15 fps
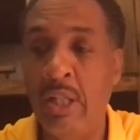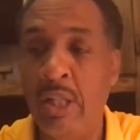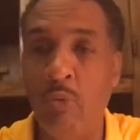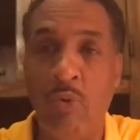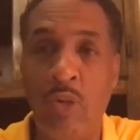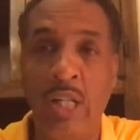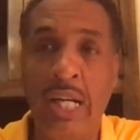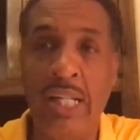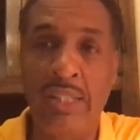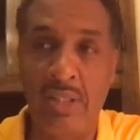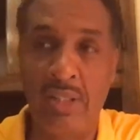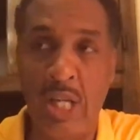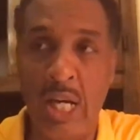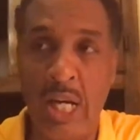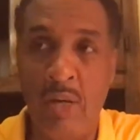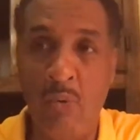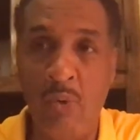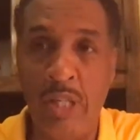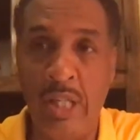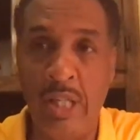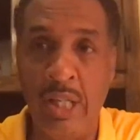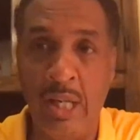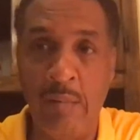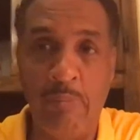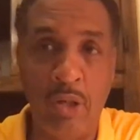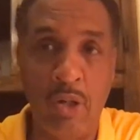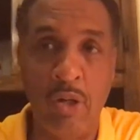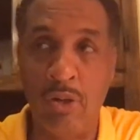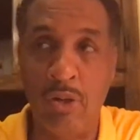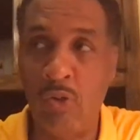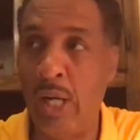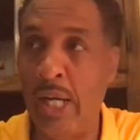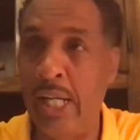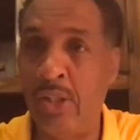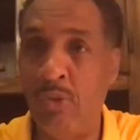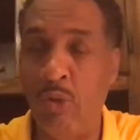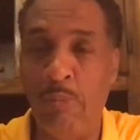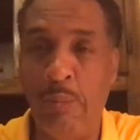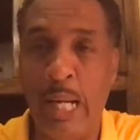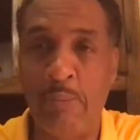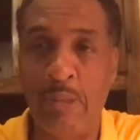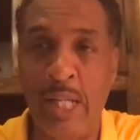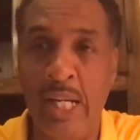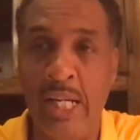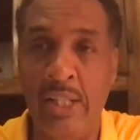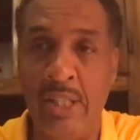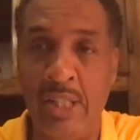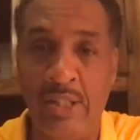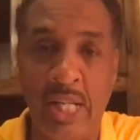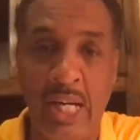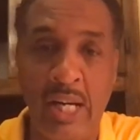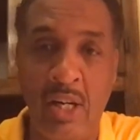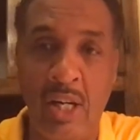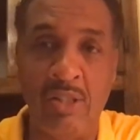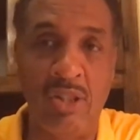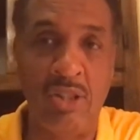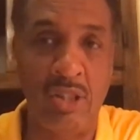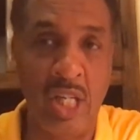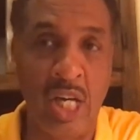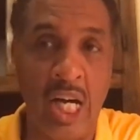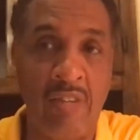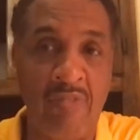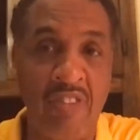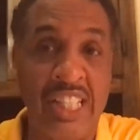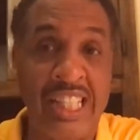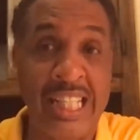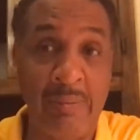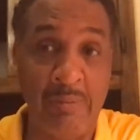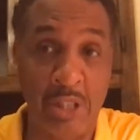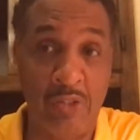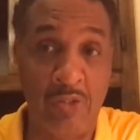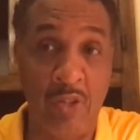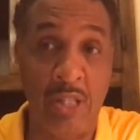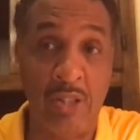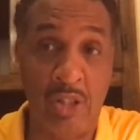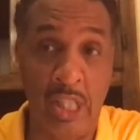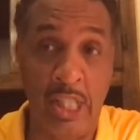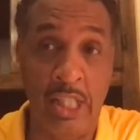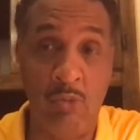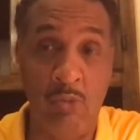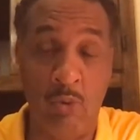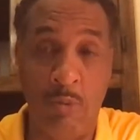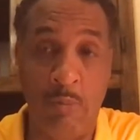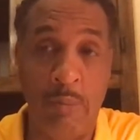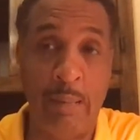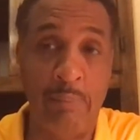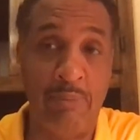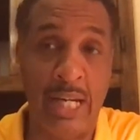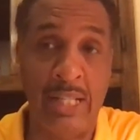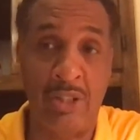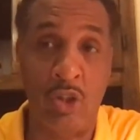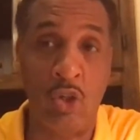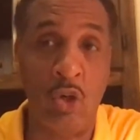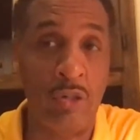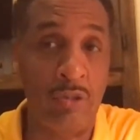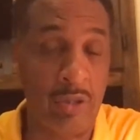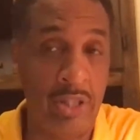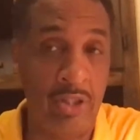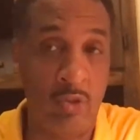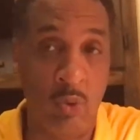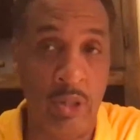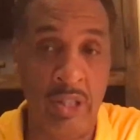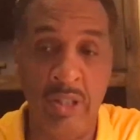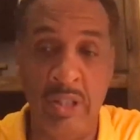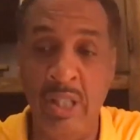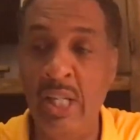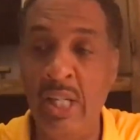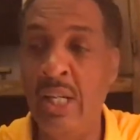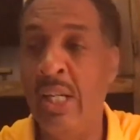We realize that's how we uh, put on Christ. We're baptized. That's how our, God forgives us for our sins when we're baptized according to his will.